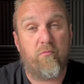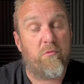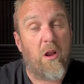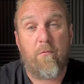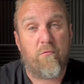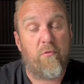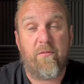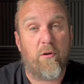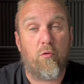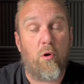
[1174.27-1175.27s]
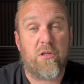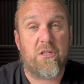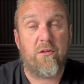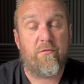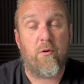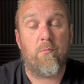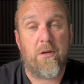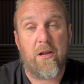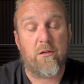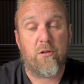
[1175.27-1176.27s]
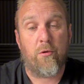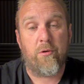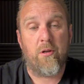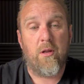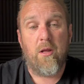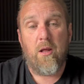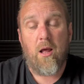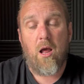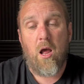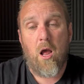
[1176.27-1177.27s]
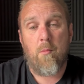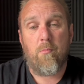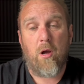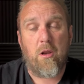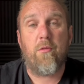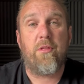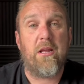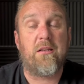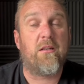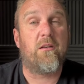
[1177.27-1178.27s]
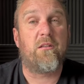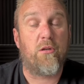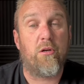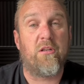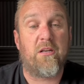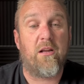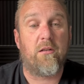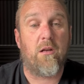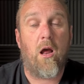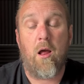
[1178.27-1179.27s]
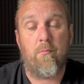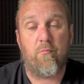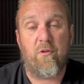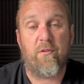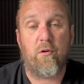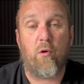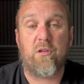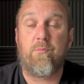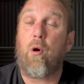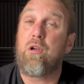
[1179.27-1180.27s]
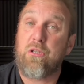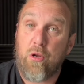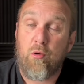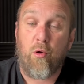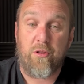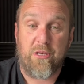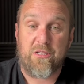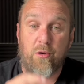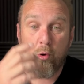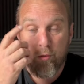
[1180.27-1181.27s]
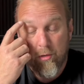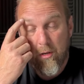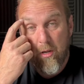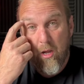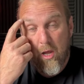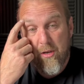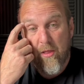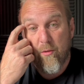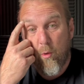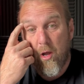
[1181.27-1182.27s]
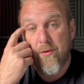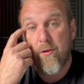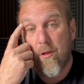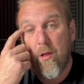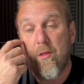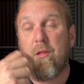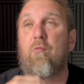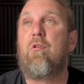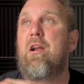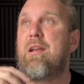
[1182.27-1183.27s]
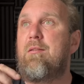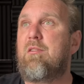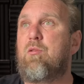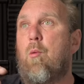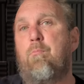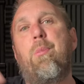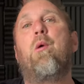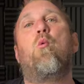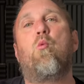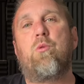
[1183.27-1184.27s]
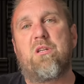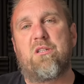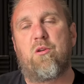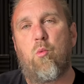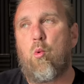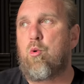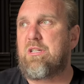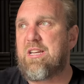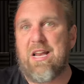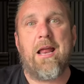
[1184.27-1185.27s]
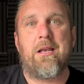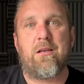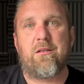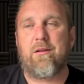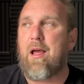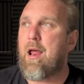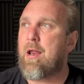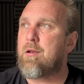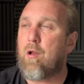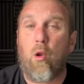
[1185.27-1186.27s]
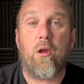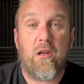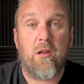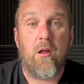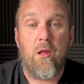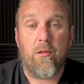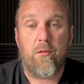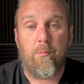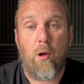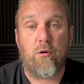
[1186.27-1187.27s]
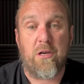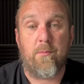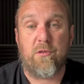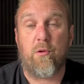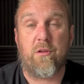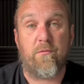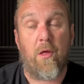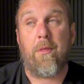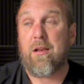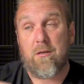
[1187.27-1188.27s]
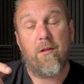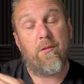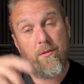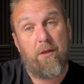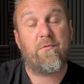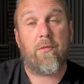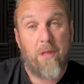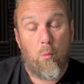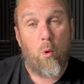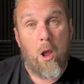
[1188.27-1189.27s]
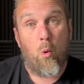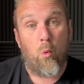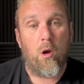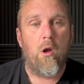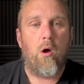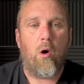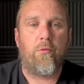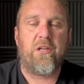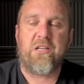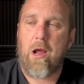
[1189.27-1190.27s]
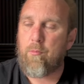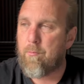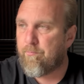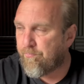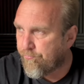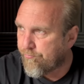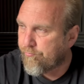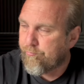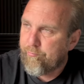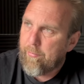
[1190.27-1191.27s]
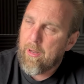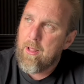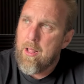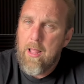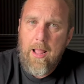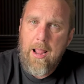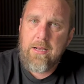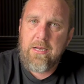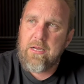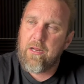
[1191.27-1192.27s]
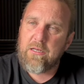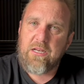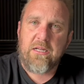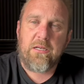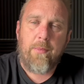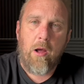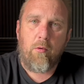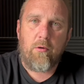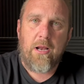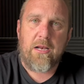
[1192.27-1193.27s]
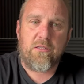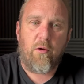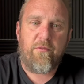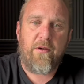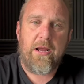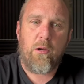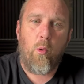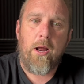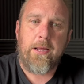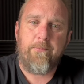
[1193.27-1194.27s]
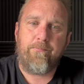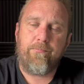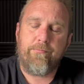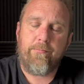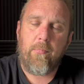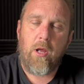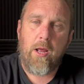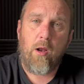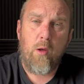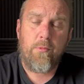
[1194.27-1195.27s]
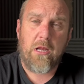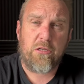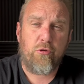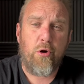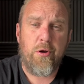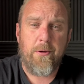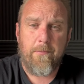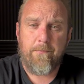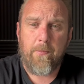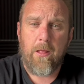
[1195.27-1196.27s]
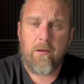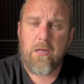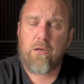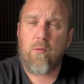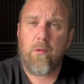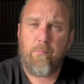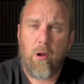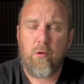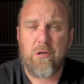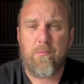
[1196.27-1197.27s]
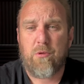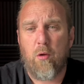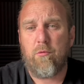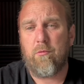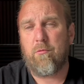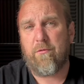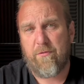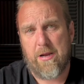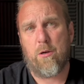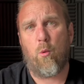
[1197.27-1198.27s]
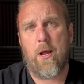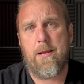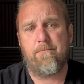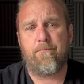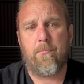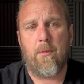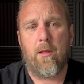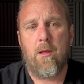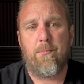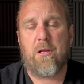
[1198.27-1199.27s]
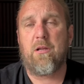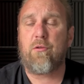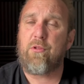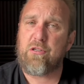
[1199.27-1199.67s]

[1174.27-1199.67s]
loved River Cross from Gigaton. I don't think it's as good as River Cross, but I do like this song. Another one that really sort of builds towards its end. And I like the Pearl Jam songs that have done that, and they've done that well on this album. Eddie sings about Let's Not Fade Away. And I hope that's true. Let's hope that Pearl Jam don't fade away Because on the